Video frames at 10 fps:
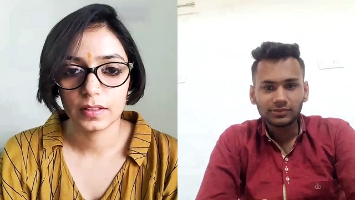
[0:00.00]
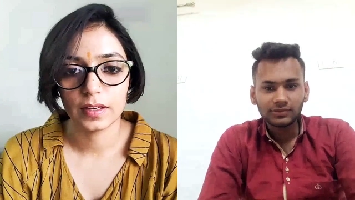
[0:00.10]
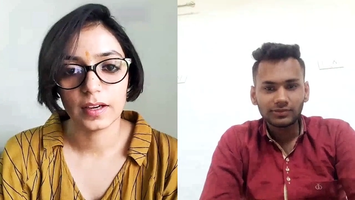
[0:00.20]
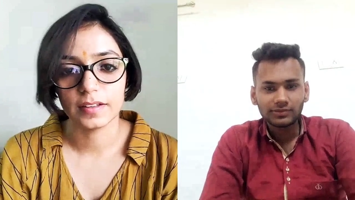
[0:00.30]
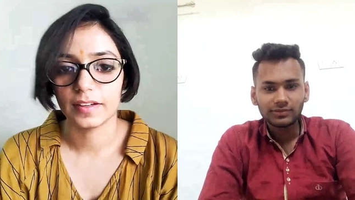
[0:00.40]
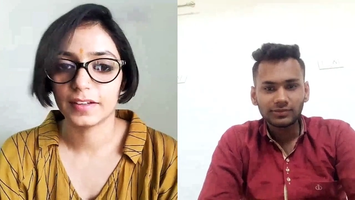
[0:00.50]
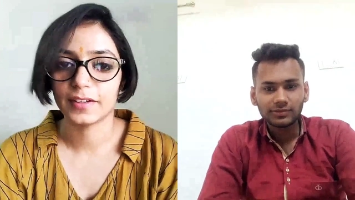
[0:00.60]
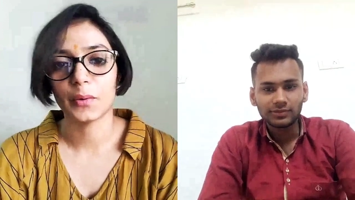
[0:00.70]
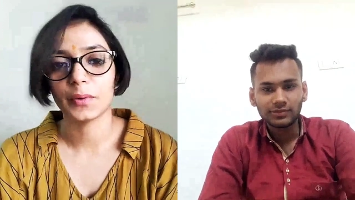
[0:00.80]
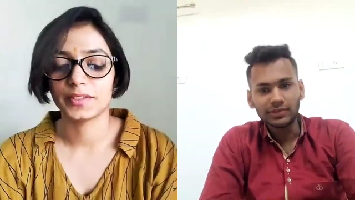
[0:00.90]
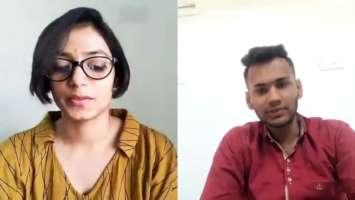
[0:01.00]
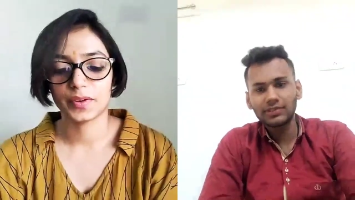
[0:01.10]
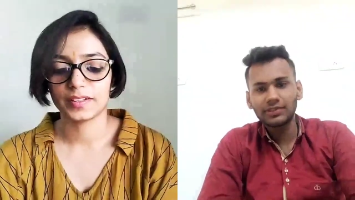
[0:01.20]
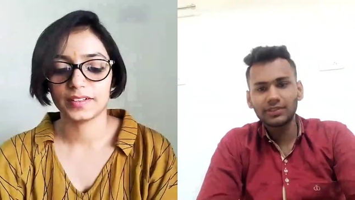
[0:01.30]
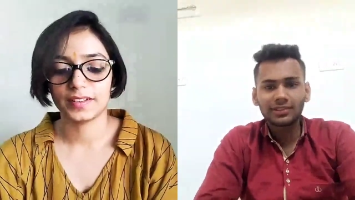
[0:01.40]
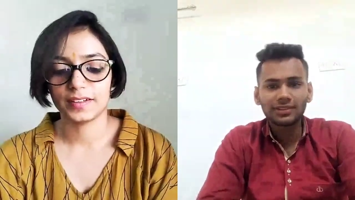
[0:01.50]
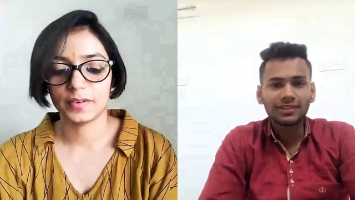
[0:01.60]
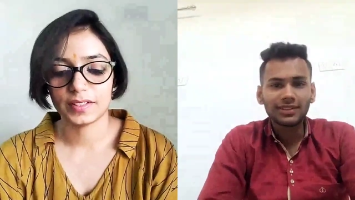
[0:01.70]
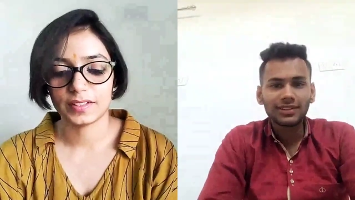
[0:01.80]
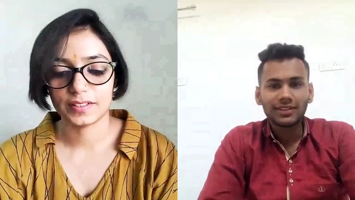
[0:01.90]
Speaker 1: Yeah. Now it's fine.
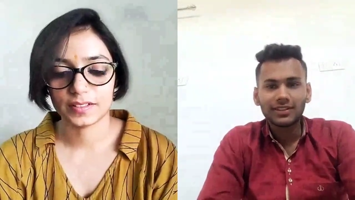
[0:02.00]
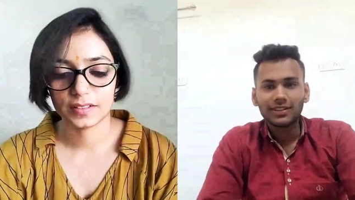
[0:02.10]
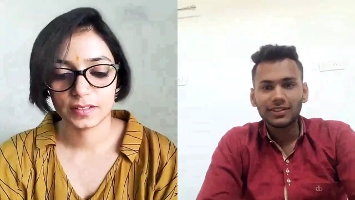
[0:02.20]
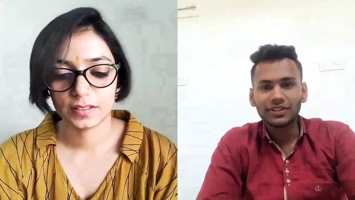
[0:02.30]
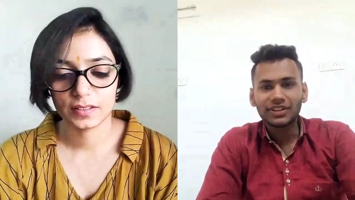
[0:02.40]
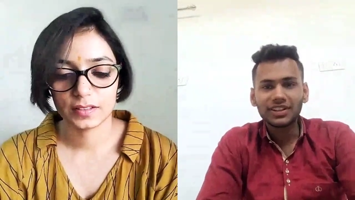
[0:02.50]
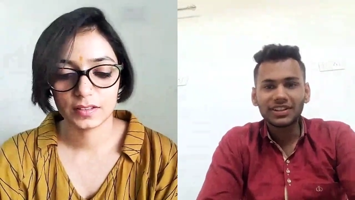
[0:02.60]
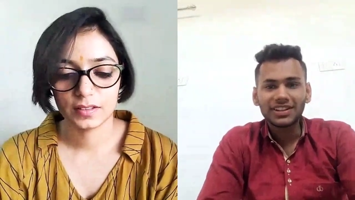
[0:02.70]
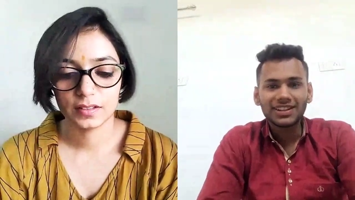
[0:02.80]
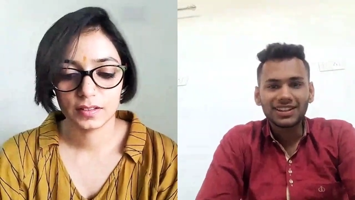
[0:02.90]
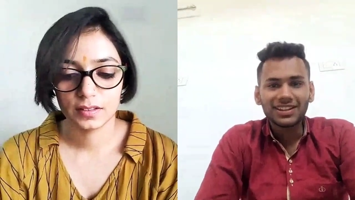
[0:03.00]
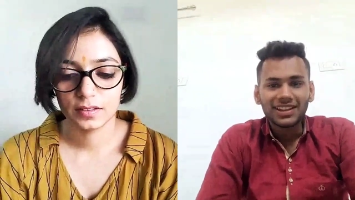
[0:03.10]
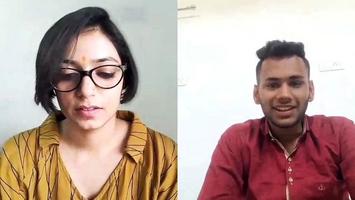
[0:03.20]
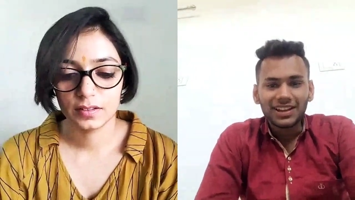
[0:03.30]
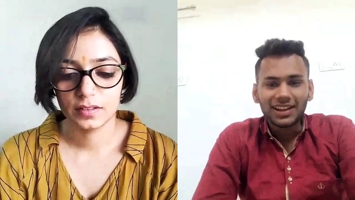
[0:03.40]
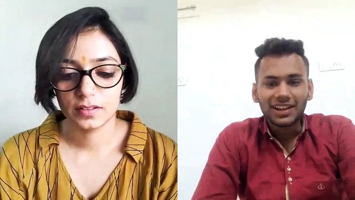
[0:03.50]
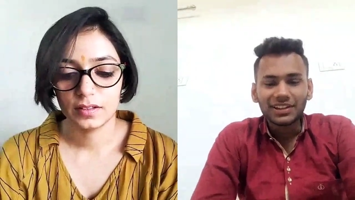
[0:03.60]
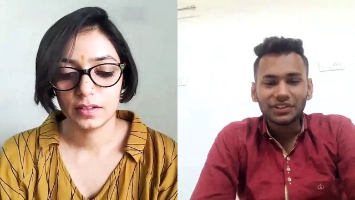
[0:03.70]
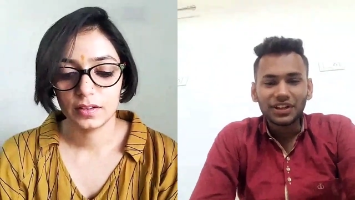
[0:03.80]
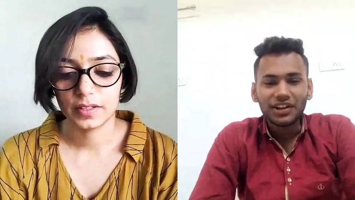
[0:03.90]
Yeah, right.
Speaker 2: Okay.
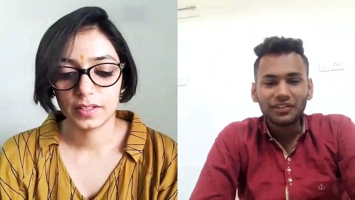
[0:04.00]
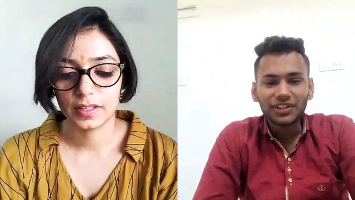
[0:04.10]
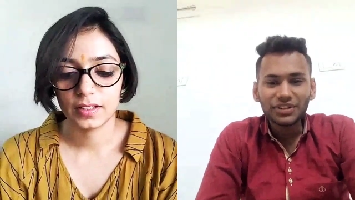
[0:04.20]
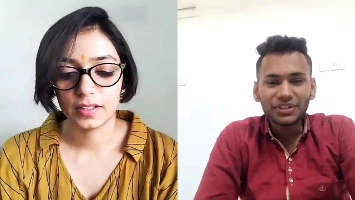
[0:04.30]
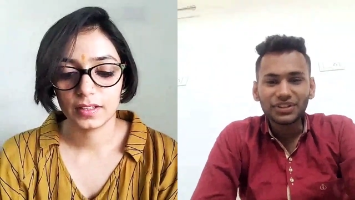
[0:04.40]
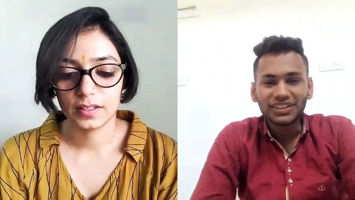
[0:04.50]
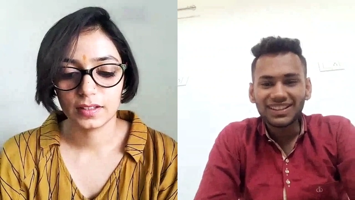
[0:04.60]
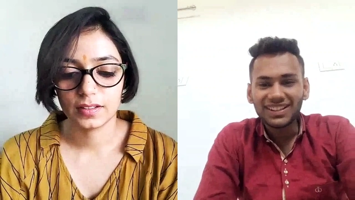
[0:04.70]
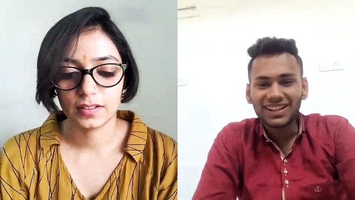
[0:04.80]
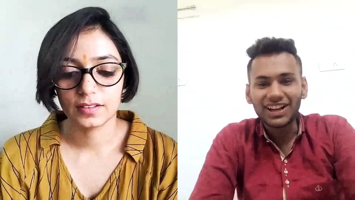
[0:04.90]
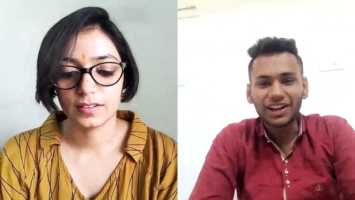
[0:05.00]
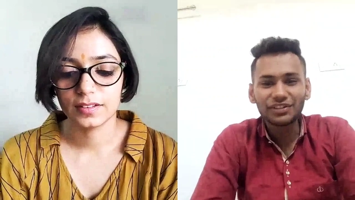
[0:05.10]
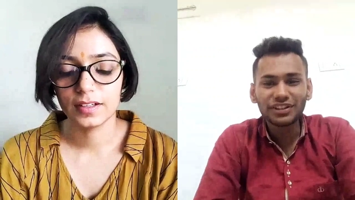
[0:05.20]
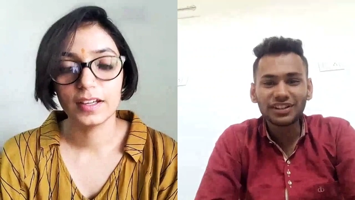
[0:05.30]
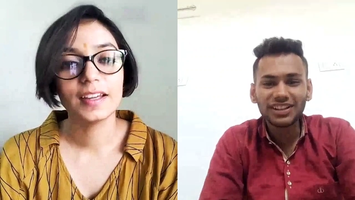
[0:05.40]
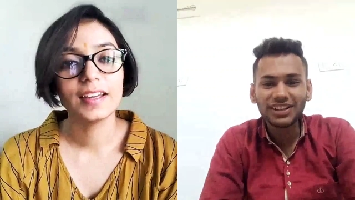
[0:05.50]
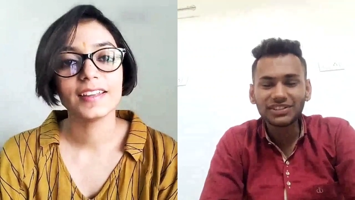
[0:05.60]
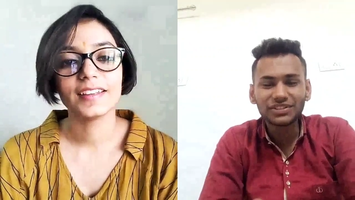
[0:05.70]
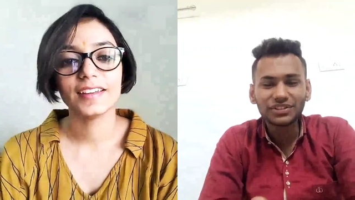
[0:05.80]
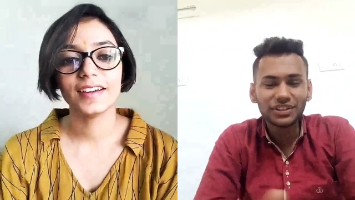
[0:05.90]
Hello, how are you? How are your
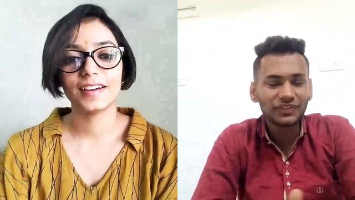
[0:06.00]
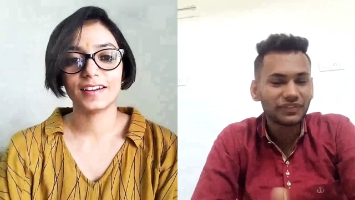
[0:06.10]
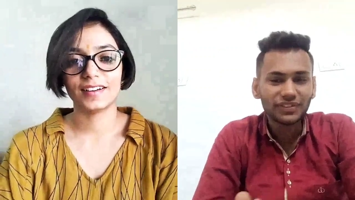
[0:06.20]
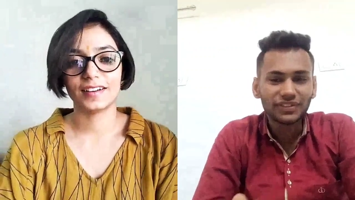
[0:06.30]
days going?